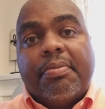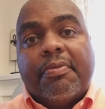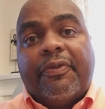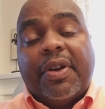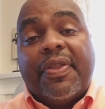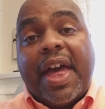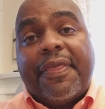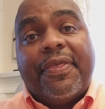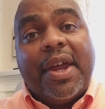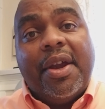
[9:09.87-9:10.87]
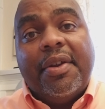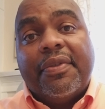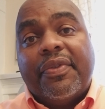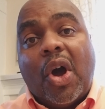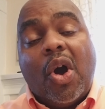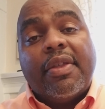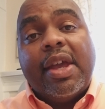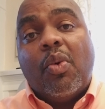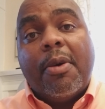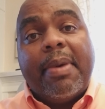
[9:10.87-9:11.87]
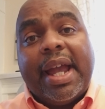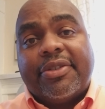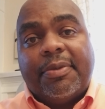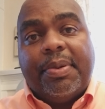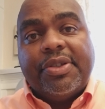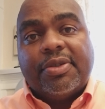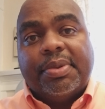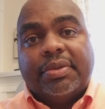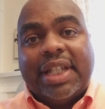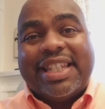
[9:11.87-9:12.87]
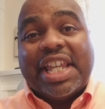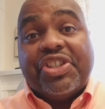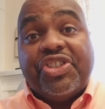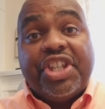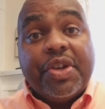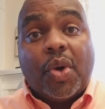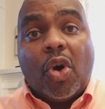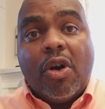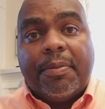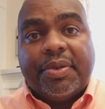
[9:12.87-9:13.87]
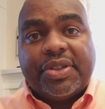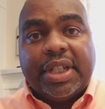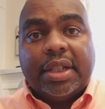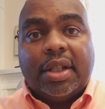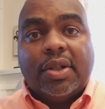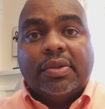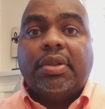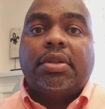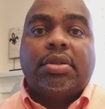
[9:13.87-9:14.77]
For that third, all they want back is the principal. It's a 0% loan.